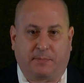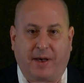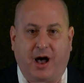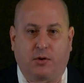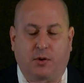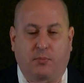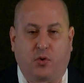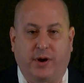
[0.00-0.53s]
a
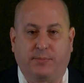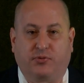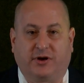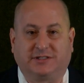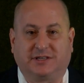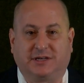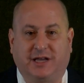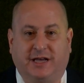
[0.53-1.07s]
PowerPoint
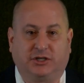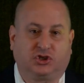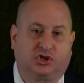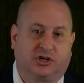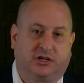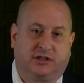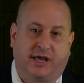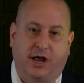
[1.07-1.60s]

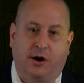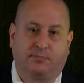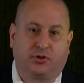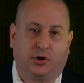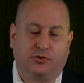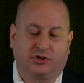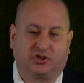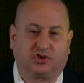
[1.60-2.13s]
presentation and they
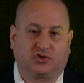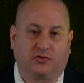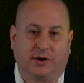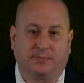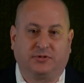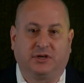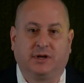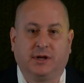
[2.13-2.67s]
upload a
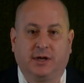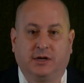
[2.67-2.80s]
script,